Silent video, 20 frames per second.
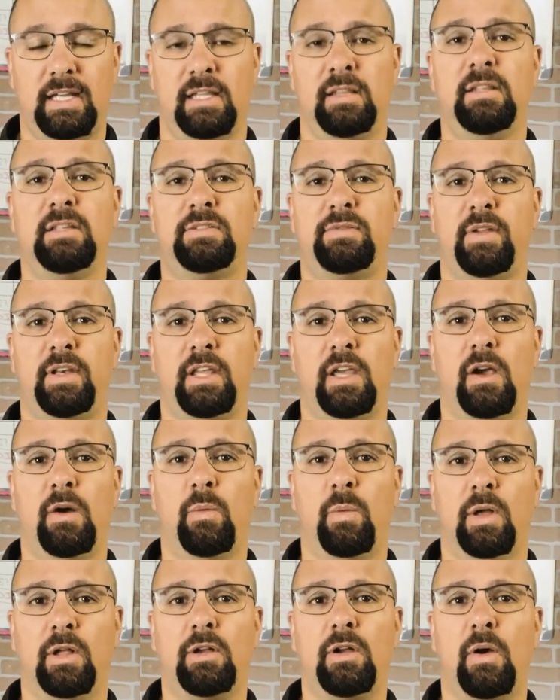In this video,
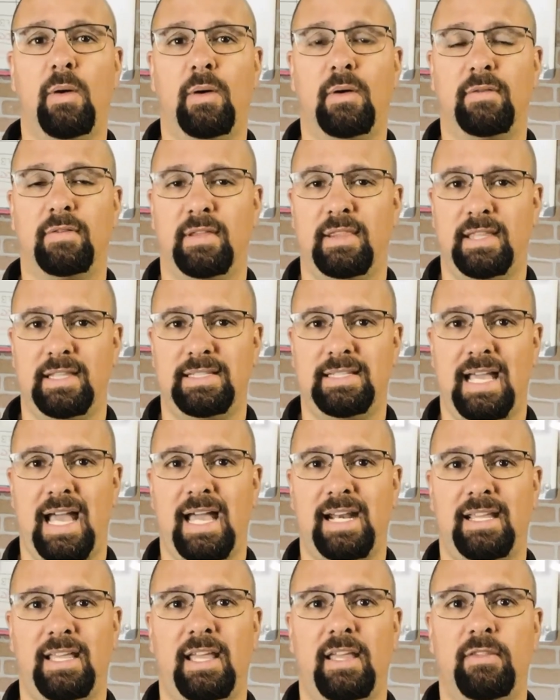we'll go over the
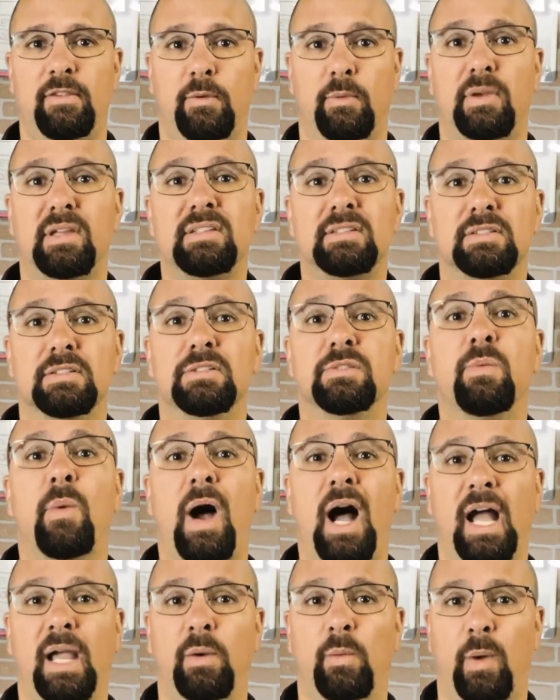data and the reasons
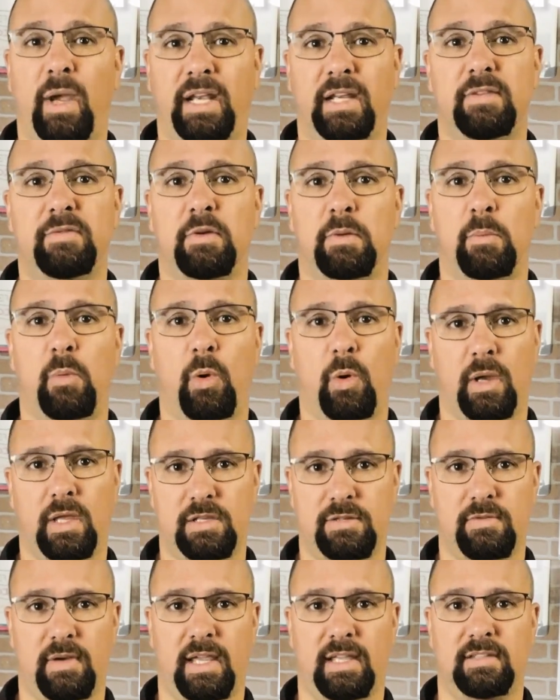why waiting for
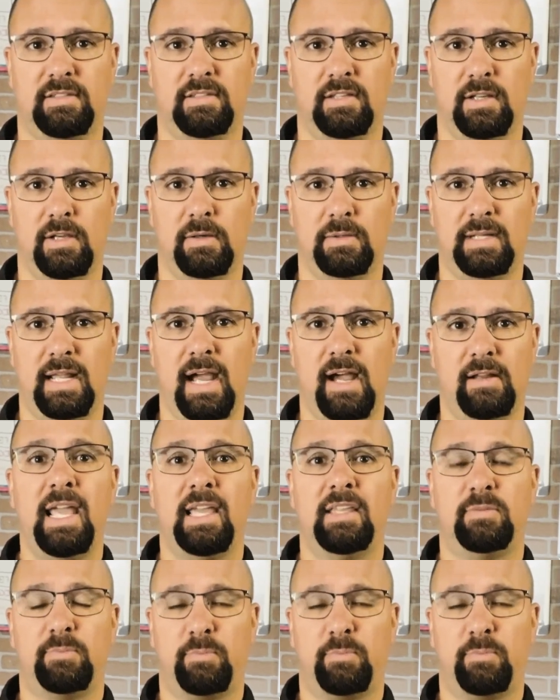mortgage rates to go down is